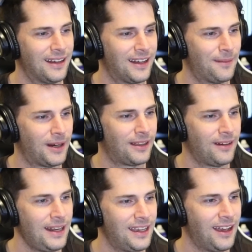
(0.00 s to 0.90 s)
Um, are there
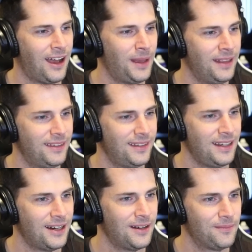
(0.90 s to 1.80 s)
any comments
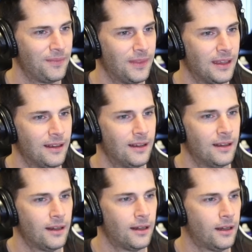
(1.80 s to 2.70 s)
here?
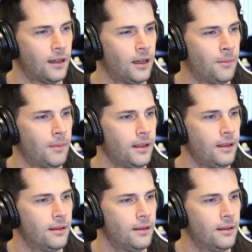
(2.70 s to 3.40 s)
Um,